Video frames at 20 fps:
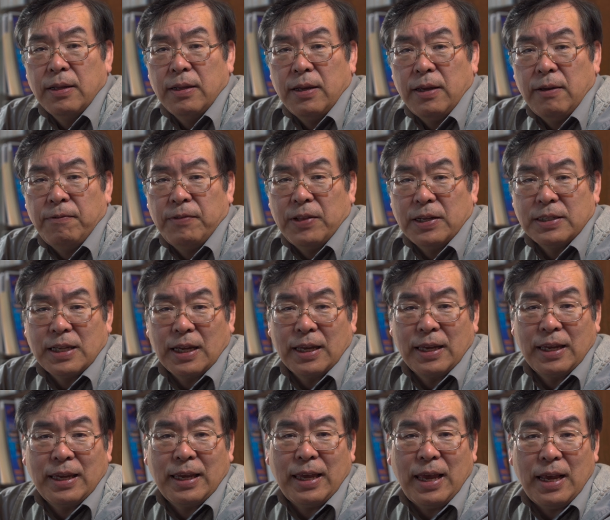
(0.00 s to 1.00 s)
If that's the
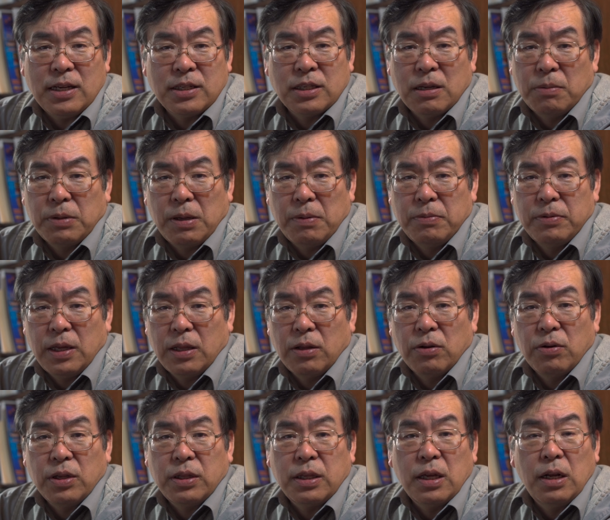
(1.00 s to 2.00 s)
case, sometimes they
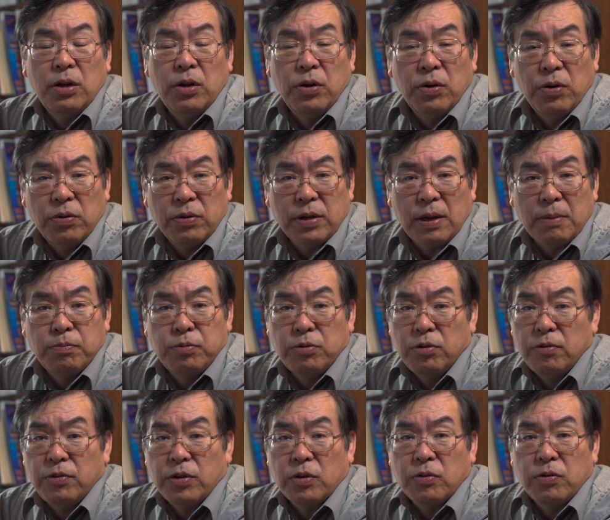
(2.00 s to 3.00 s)
don't get the loan
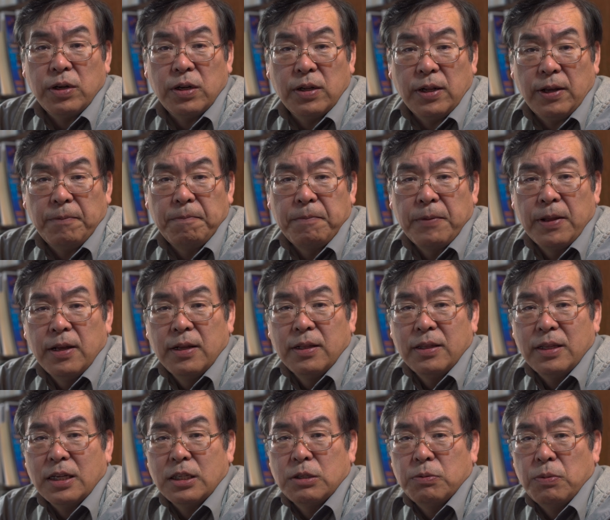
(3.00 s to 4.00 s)
approved quickly.
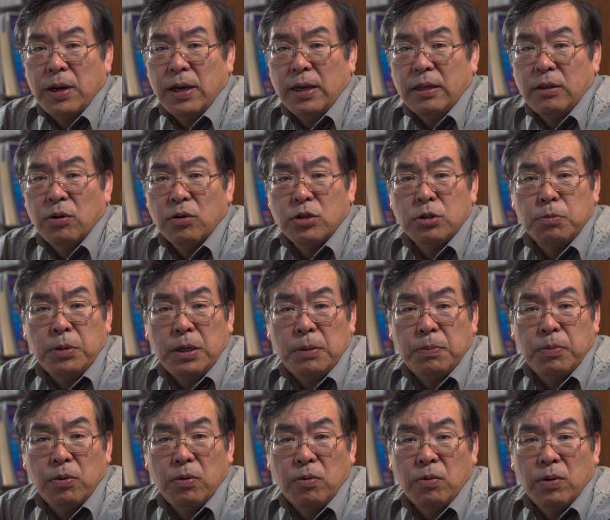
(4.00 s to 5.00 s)
That's why those
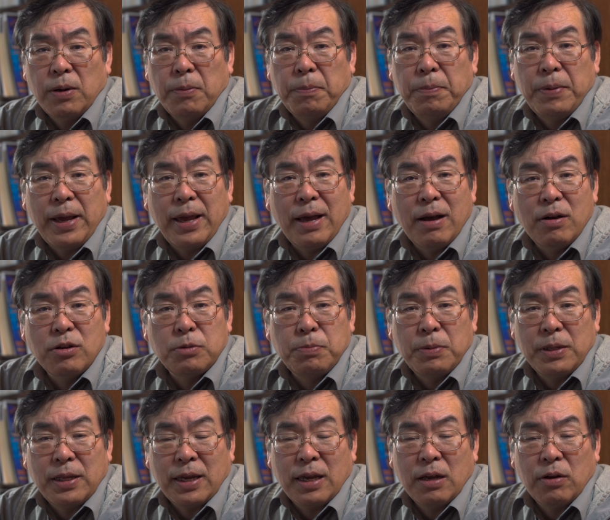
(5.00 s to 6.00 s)
people want to buy a house,
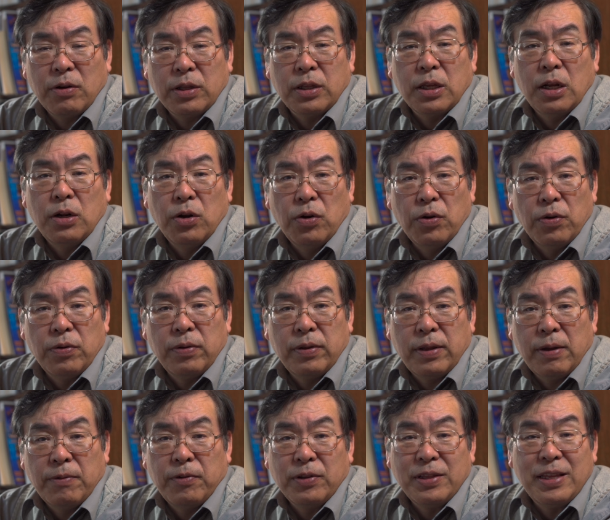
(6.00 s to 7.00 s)
but they can't get the loan.
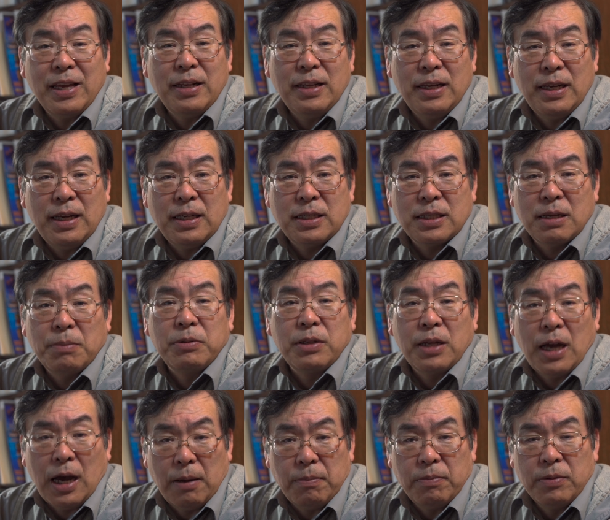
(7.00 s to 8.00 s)
Therefore, they need some
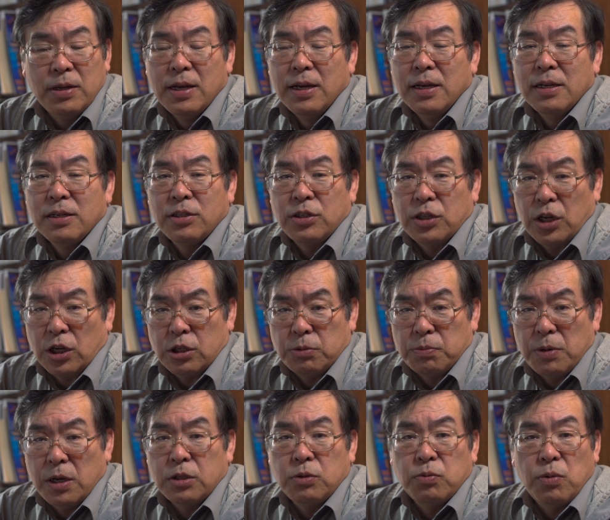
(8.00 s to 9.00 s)
time, 6
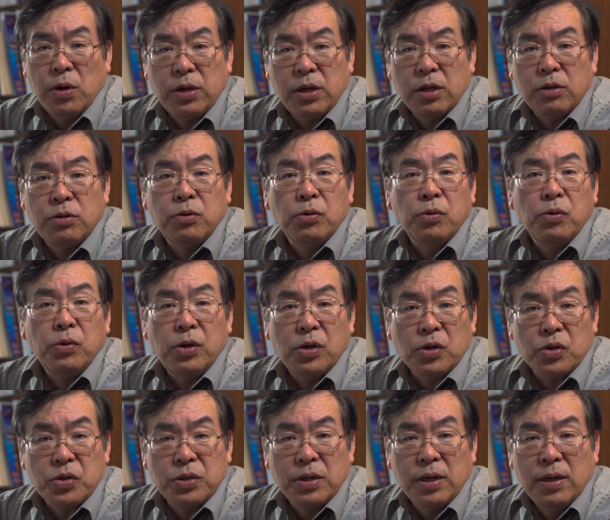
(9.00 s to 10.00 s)
months, 1 year, 2
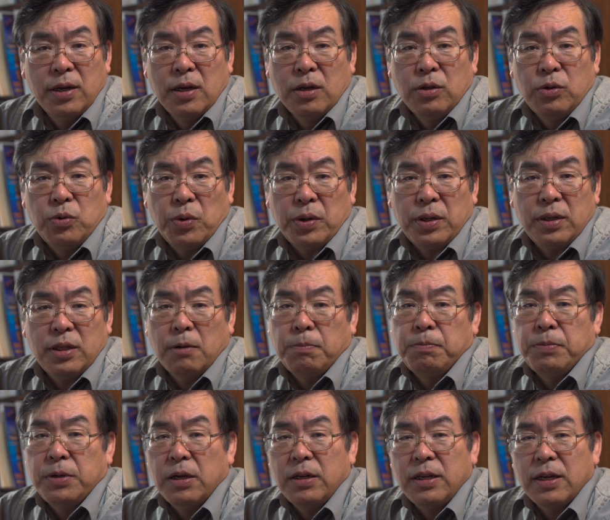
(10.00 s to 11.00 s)
years. During the
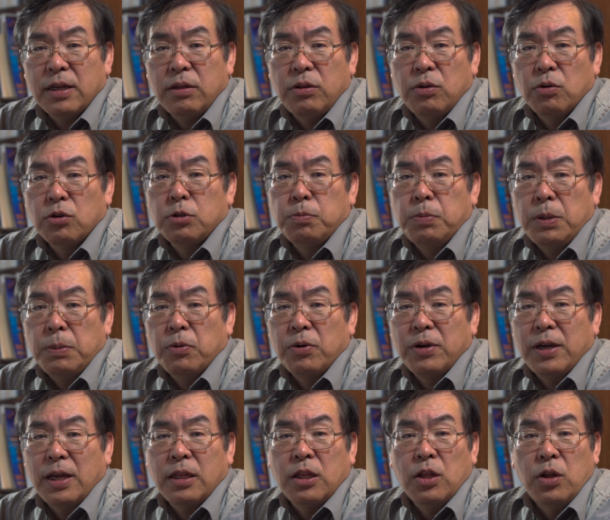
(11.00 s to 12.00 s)
period, those people
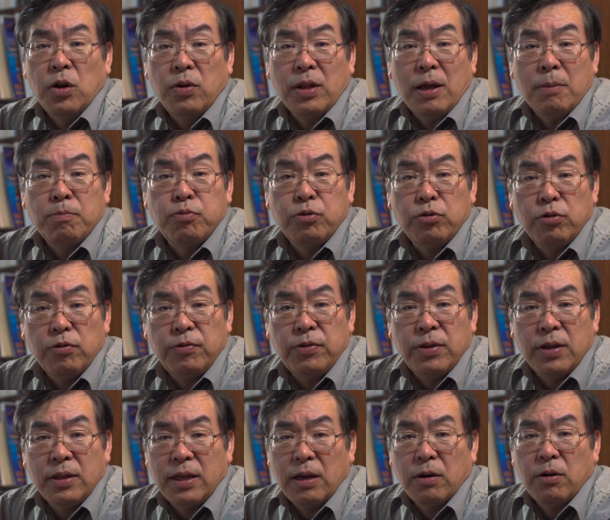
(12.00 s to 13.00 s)
get the loan approved,
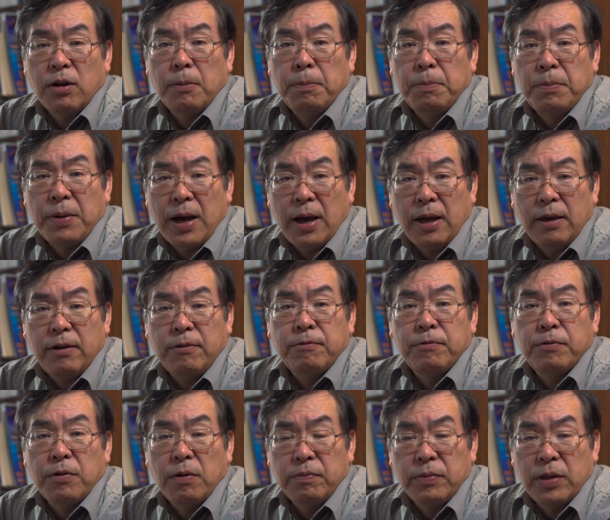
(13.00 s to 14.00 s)
they're going to buy
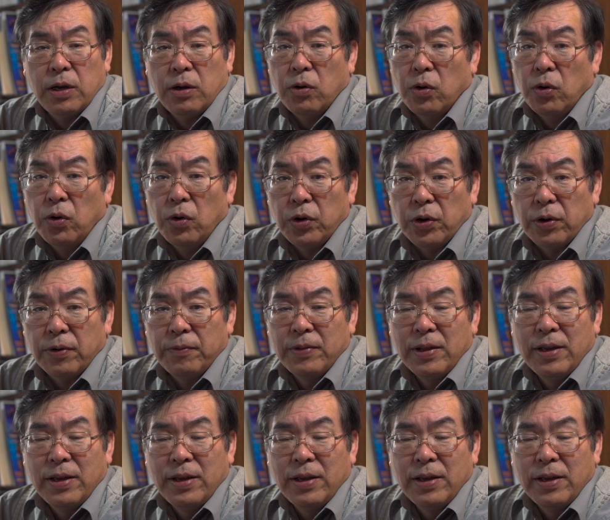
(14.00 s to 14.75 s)
from the owner.